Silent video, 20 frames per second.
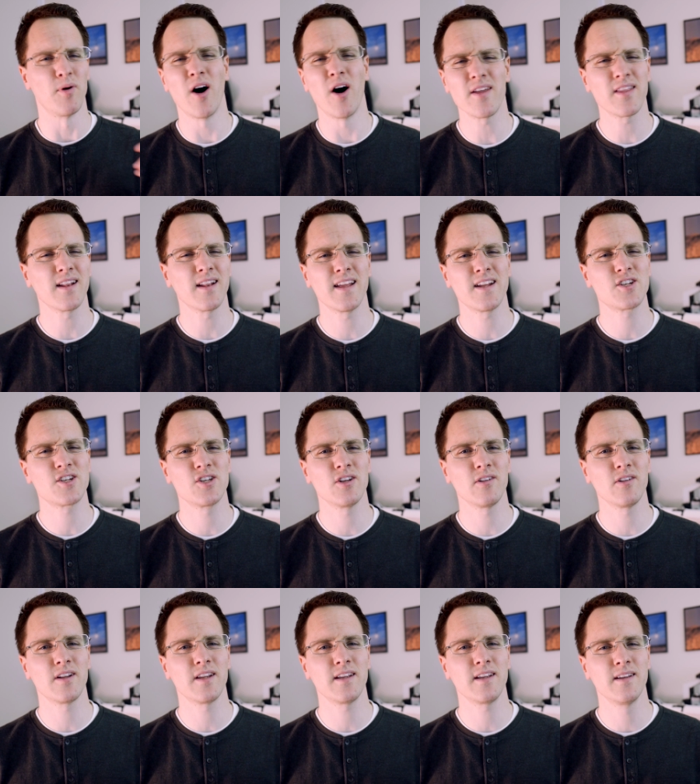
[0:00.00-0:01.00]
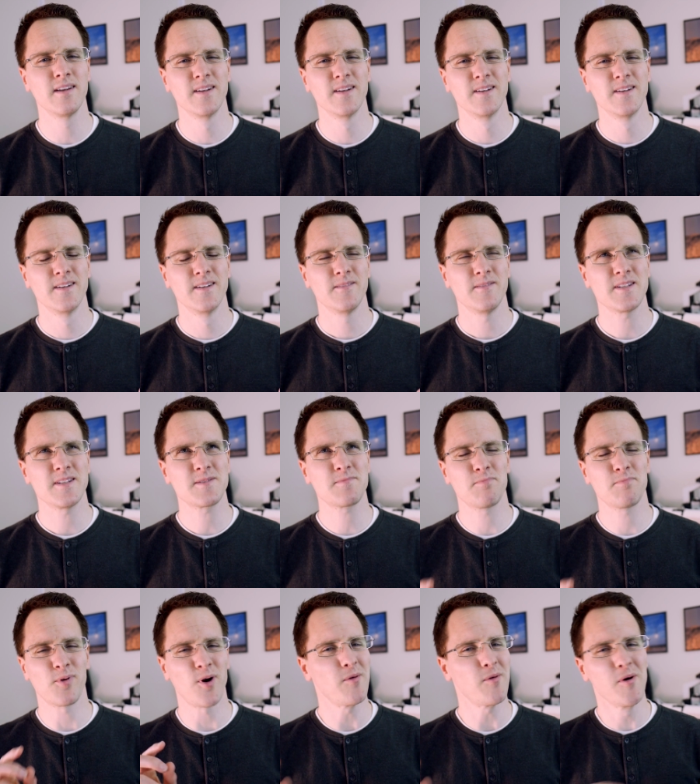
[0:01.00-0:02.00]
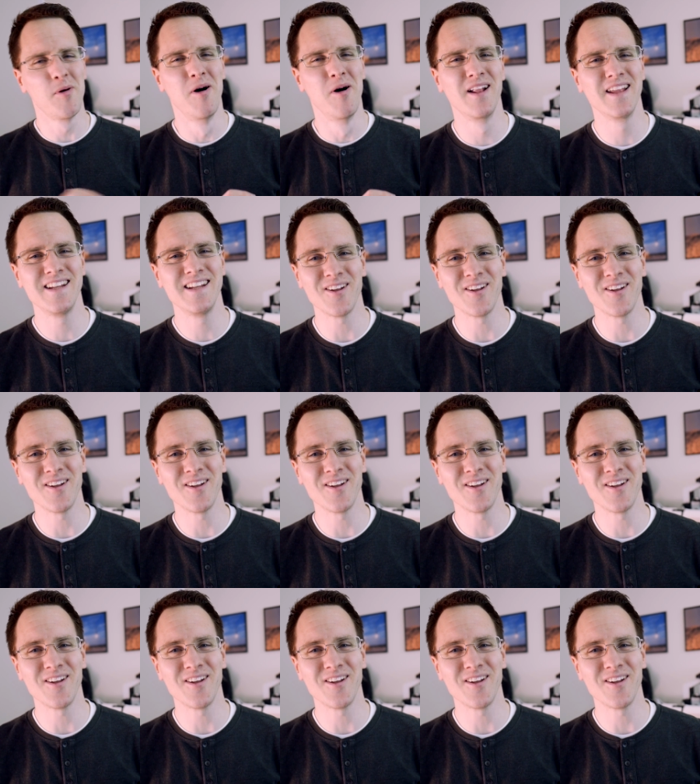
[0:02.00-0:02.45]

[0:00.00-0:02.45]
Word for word: by the lead shielding? That's probably